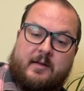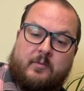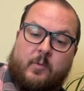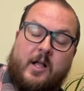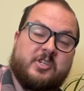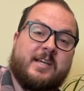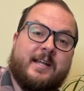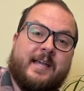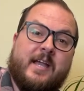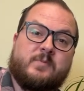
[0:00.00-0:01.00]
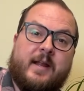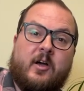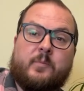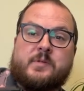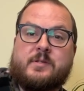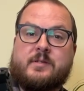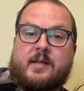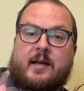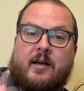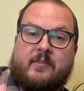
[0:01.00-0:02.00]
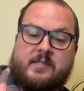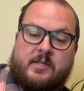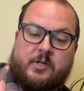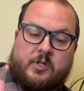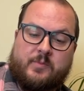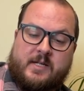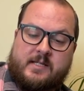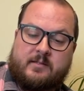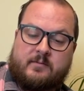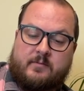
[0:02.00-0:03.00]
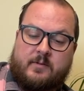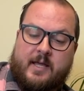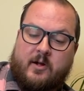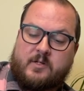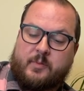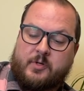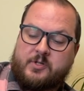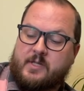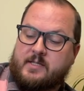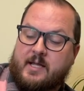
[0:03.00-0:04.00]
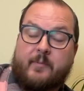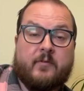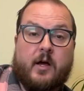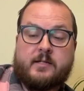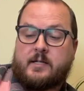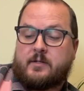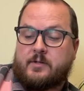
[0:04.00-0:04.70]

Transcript: Watching and engagement helps. Obviously, YouTube doesn't care to push this type of content,